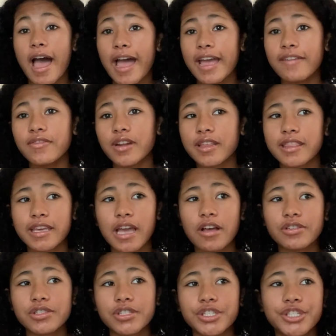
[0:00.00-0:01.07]
have nothing else
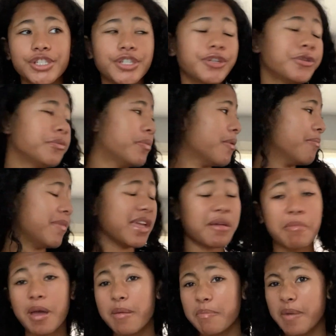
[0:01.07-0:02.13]
to do but make
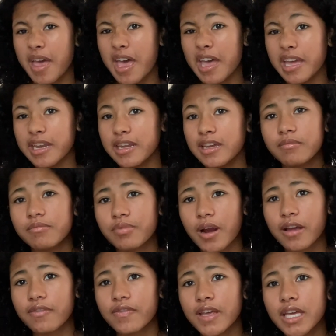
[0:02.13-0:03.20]
my bed,
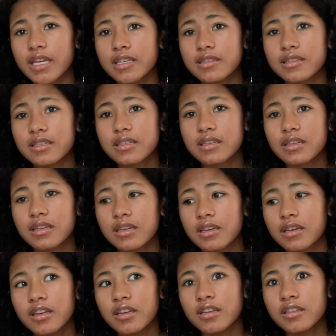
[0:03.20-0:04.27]
breakfast,
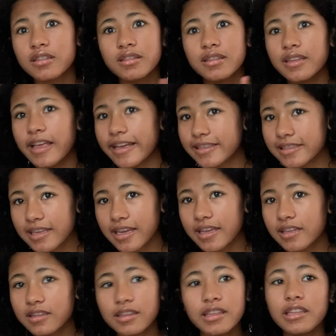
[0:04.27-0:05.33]
and that's it.
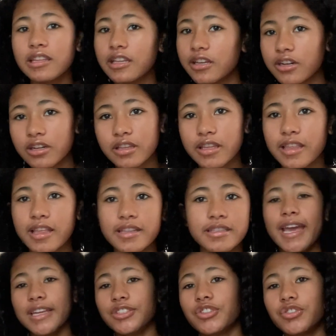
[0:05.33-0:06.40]
Literally, that's it.
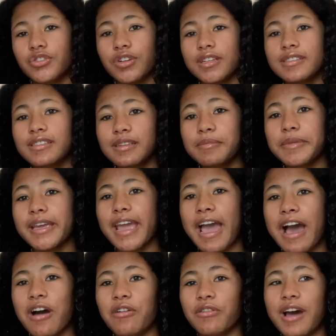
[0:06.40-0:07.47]
It's stressing me
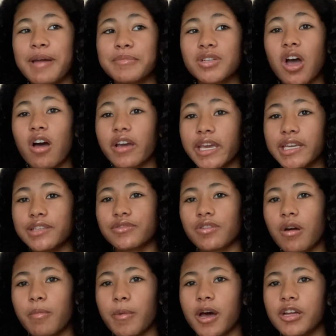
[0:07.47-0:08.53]
out. I'm talking so
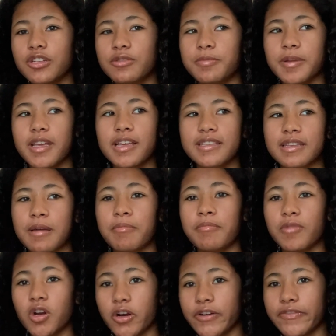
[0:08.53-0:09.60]
much because I'm
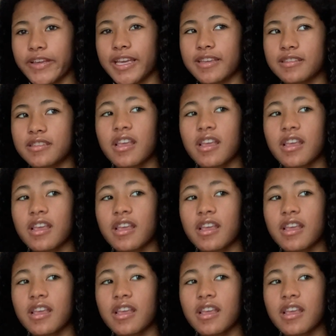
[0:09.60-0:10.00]
nervous.